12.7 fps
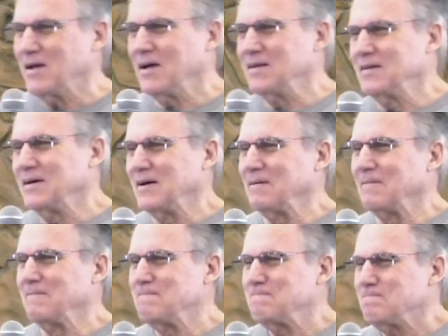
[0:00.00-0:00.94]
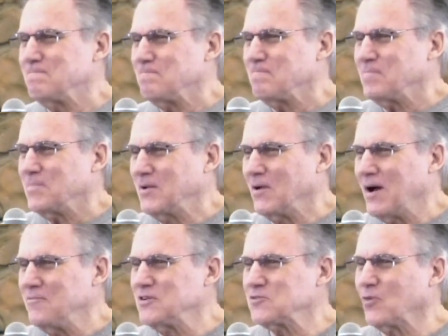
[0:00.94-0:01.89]
And, um, you know,
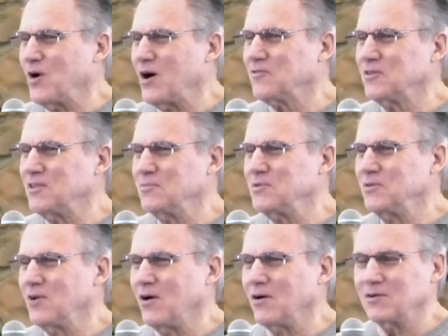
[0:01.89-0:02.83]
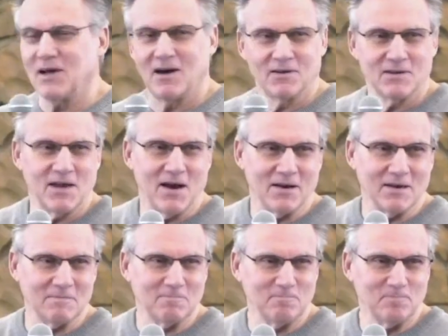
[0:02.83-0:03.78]
I've just walked with Him too long now to
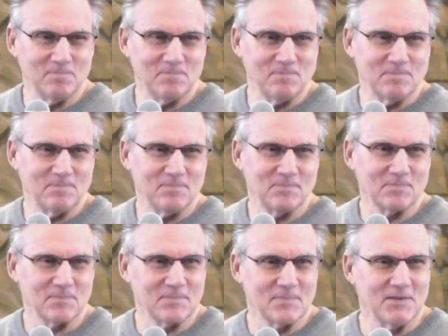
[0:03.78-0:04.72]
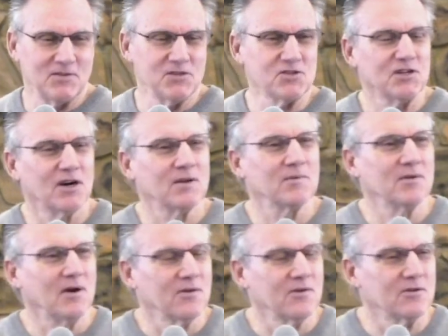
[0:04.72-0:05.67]
doubt Him. You just got
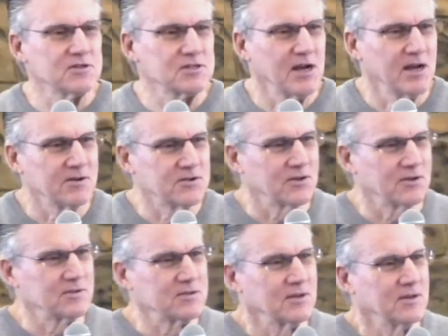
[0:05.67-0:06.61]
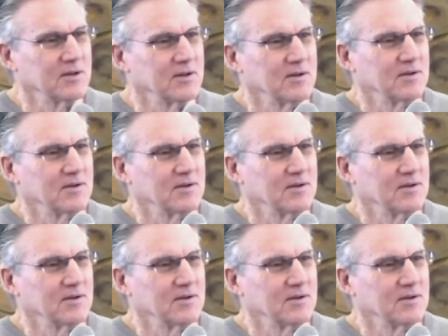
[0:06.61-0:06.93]
to understand, church,